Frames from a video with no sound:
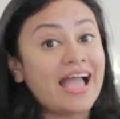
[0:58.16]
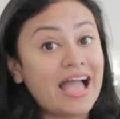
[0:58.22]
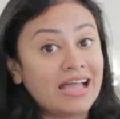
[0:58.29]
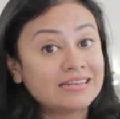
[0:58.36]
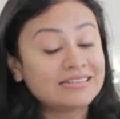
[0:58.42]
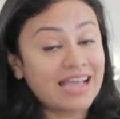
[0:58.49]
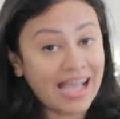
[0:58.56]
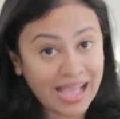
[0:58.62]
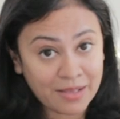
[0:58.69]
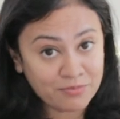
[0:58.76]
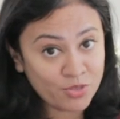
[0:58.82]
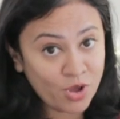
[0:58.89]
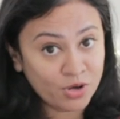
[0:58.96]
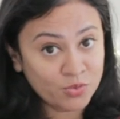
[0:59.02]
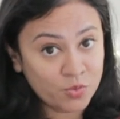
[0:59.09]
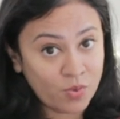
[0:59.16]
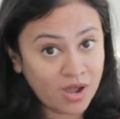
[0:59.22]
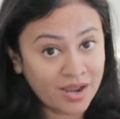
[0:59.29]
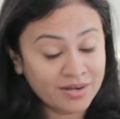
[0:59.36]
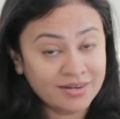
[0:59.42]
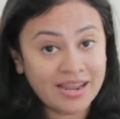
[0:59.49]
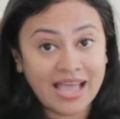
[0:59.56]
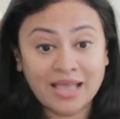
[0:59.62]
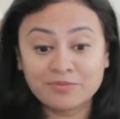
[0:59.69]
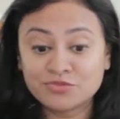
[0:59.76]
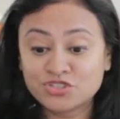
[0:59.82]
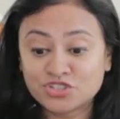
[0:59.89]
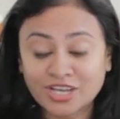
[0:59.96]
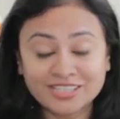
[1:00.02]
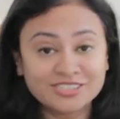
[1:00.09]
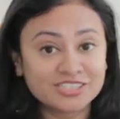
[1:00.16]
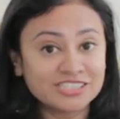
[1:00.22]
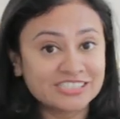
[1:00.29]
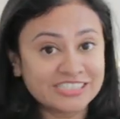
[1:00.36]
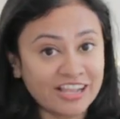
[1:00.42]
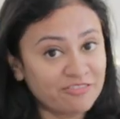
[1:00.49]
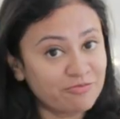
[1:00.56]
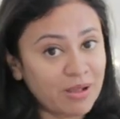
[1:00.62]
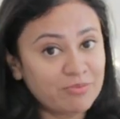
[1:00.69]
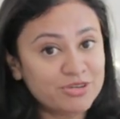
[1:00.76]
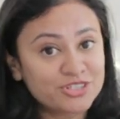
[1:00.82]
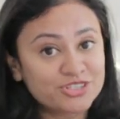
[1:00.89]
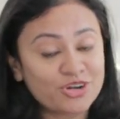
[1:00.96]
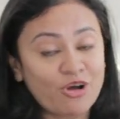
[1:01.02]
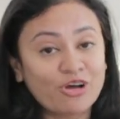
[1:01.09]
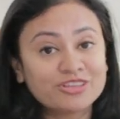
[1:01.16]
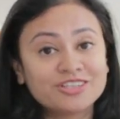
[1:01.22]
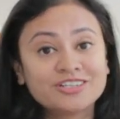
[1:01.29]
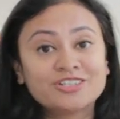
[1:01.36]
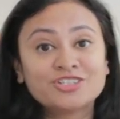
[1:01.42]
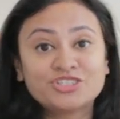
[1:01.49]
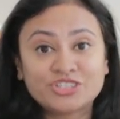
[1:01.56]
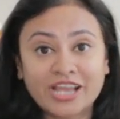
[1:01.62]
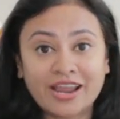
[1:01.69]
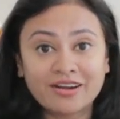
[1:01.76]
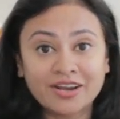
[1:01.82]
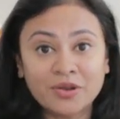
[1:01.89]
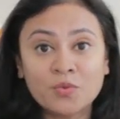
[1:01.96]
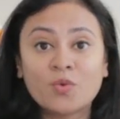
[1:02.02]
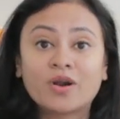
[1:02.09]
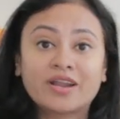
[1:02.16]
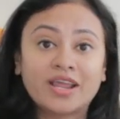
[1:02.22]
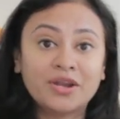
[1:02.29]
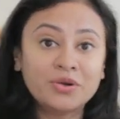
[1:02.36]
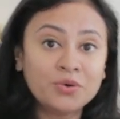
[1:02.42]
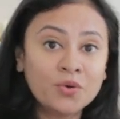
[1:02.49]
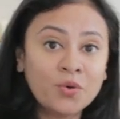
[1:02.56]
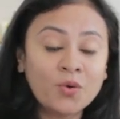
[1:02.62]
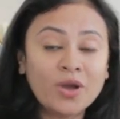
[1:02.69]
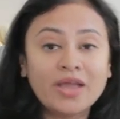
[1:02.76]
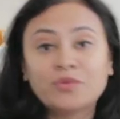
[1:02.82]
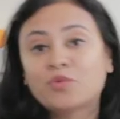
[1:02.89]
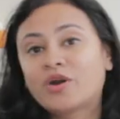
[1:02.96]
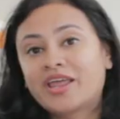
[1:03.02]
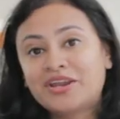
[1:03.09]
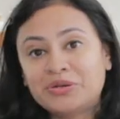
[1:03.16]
And I'm not one, I'm just a self-published author sharing what I know and what I